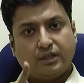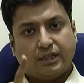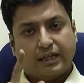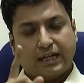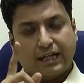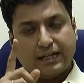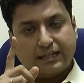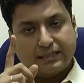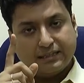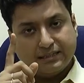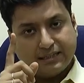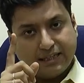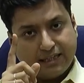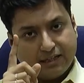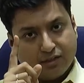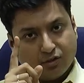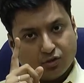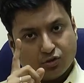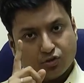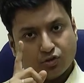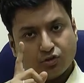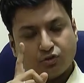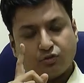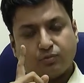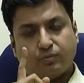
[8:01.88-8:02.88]
And then you
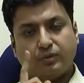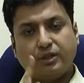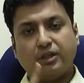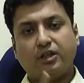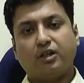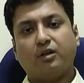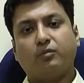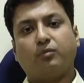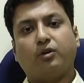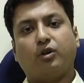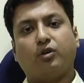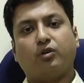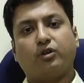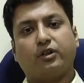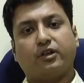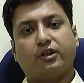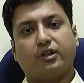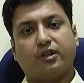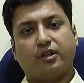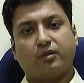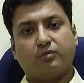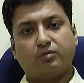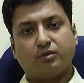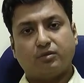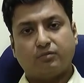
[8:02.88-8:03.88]
should speak about a
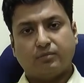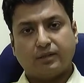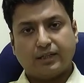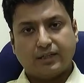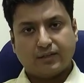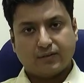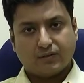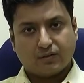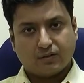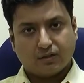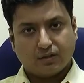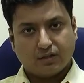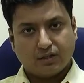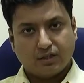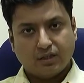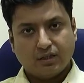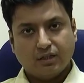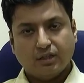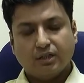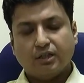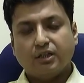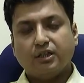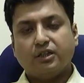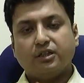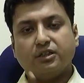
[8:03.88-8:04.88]
double-blind
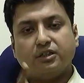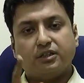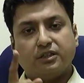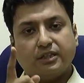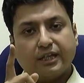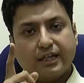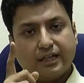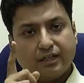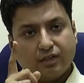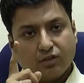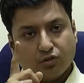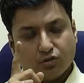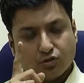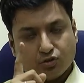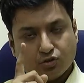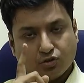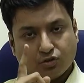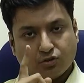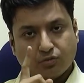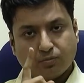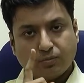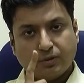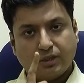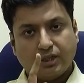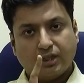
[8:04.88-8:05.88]
study. Then you should
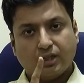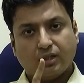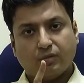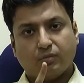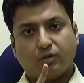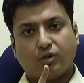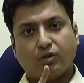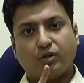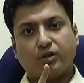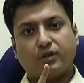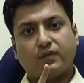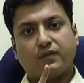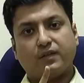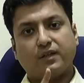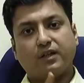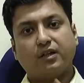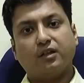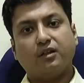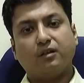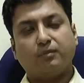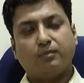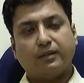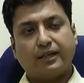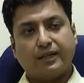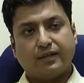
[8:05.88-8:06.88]
speak about a
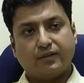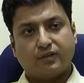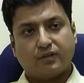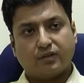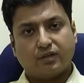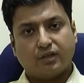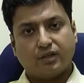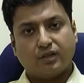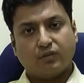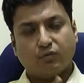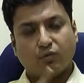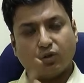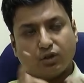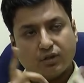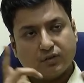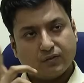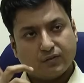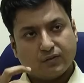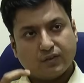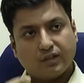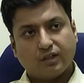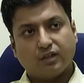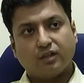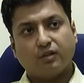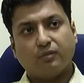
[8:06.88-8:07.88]
single-blind study. What is a
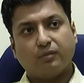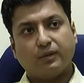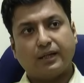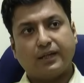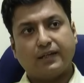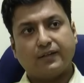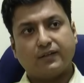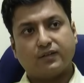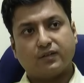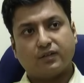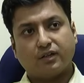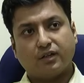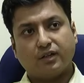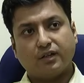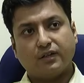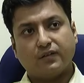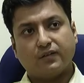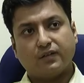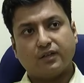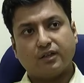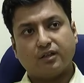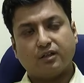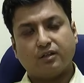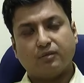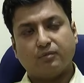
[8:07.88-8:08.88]
single-blind study?
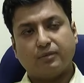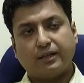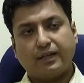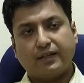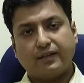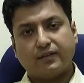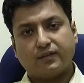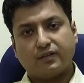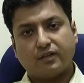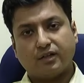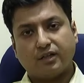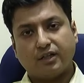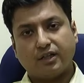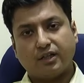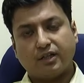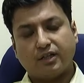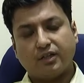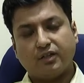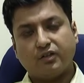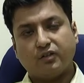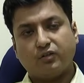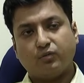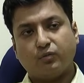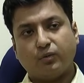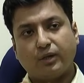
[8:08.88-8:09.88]
Single-blind study
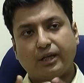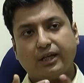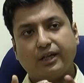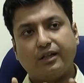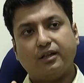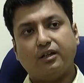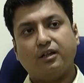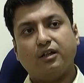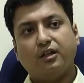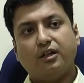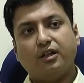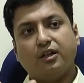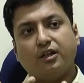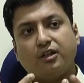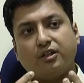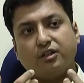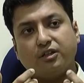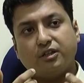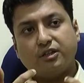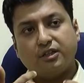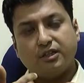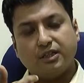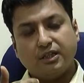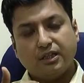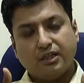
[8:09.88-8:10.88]
is where
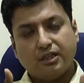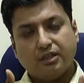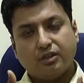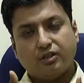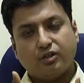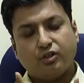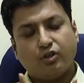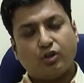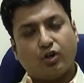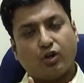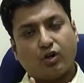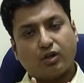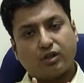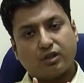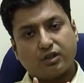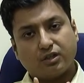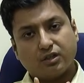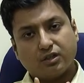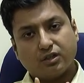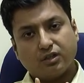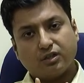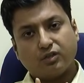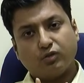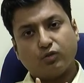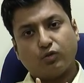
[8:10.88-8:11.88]
the
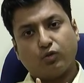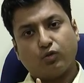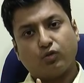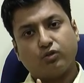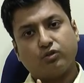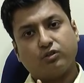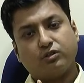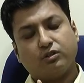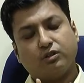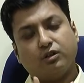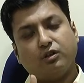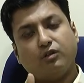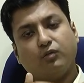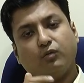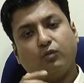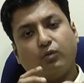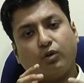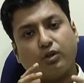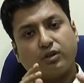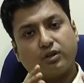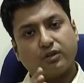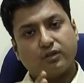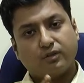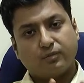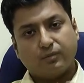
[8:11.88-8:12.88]
doctor knows
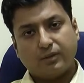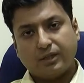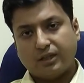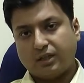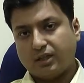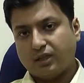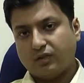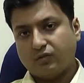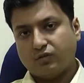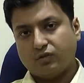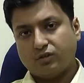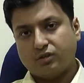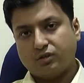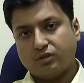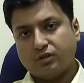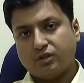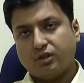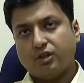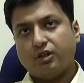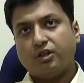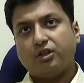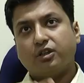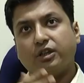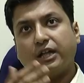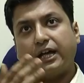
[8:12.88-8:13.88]
what is being given
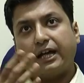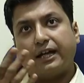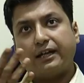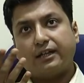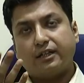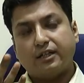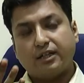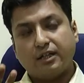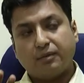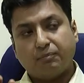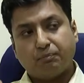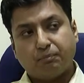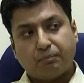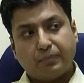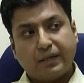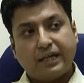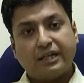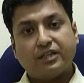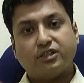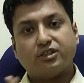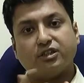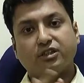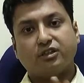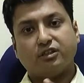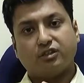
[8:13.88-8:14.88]
and the
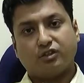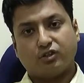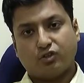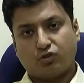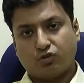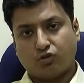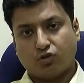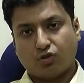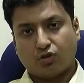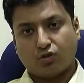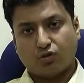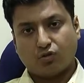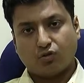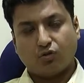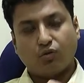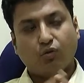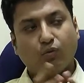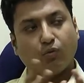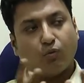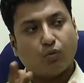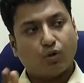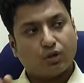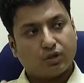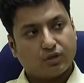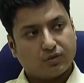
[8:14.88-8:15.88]
patient does not know
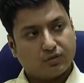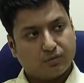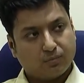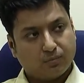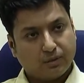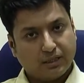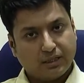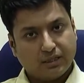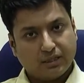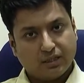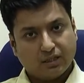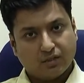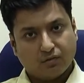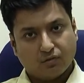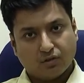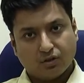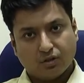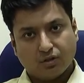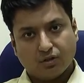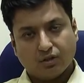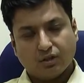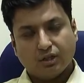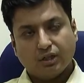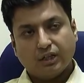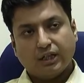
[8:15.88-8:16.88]
what is being
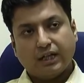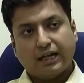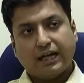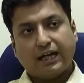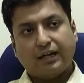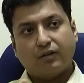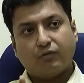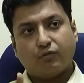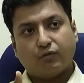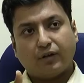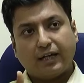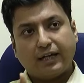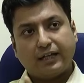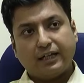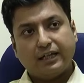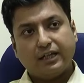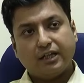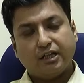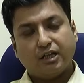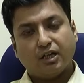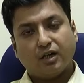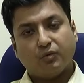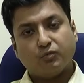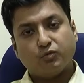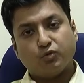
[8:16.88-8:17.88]
given. And finally
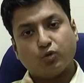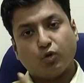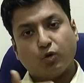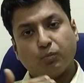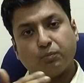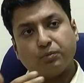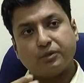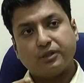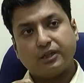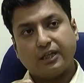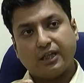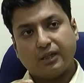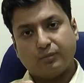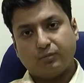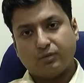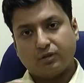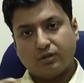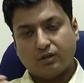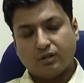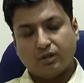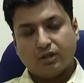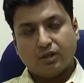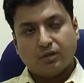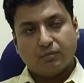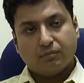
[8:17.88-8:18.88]
comes open
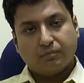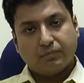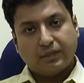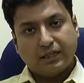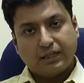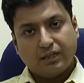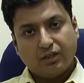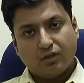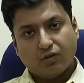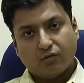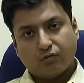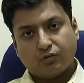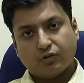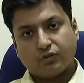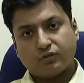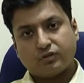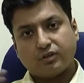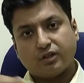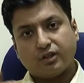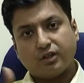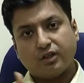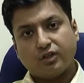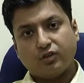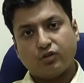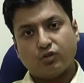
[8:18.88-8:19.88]
label. Many of your
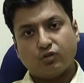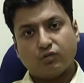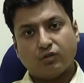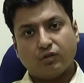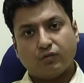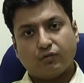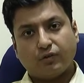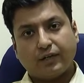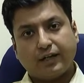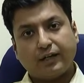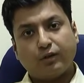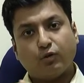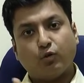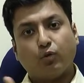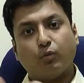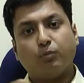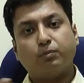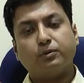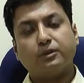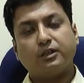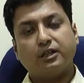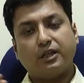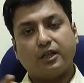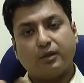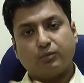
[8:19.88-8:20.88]
studies you will find
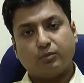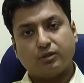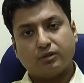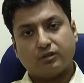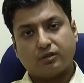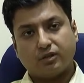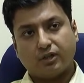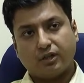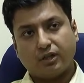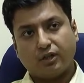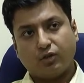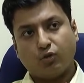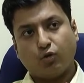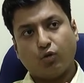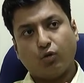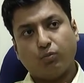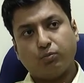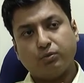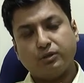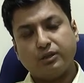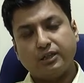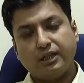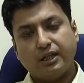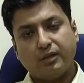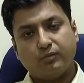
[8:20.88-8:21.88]
open label study.
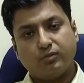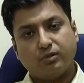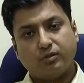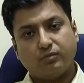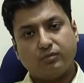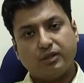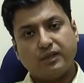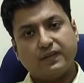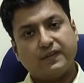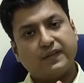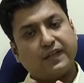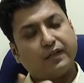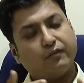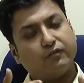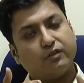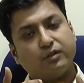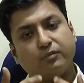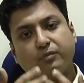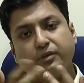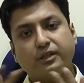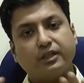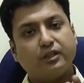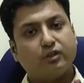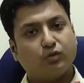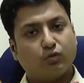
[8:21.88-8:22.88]
Open label means
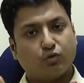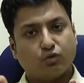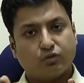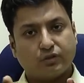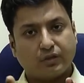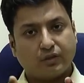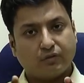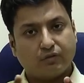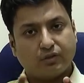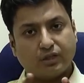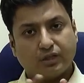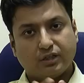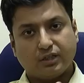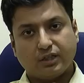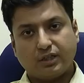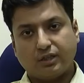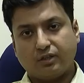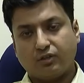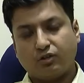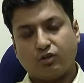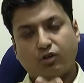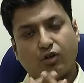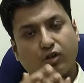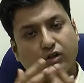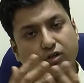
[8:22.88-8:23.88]
everybody knows
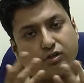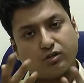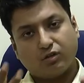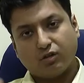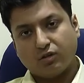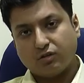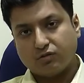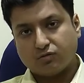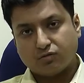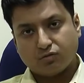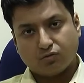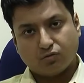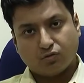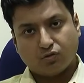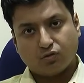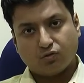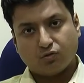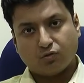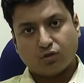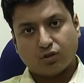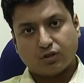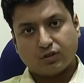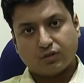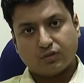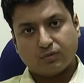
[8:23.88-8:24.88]
everything. Doctor also knows
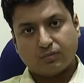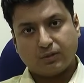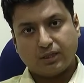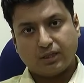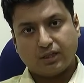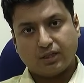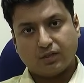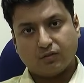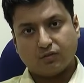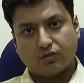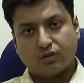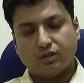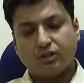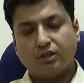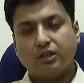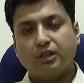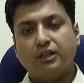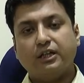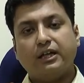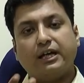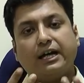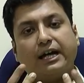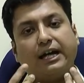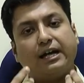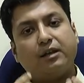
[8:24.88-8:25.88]
what is being given
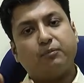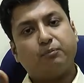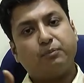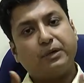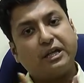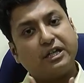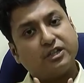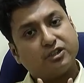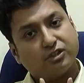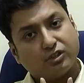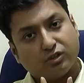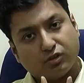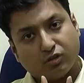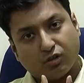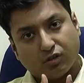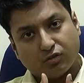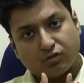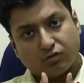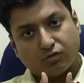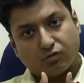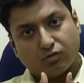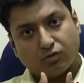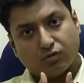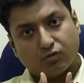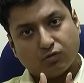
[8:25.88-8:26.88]
and patient
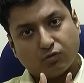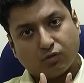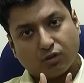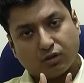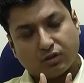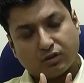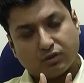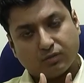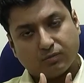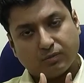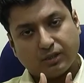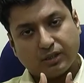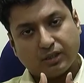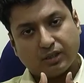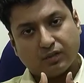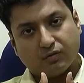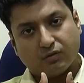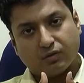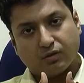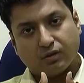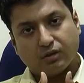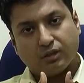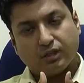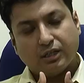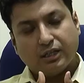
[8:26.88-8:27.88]
also knows what is being
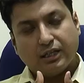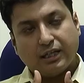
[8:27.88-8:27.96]
given.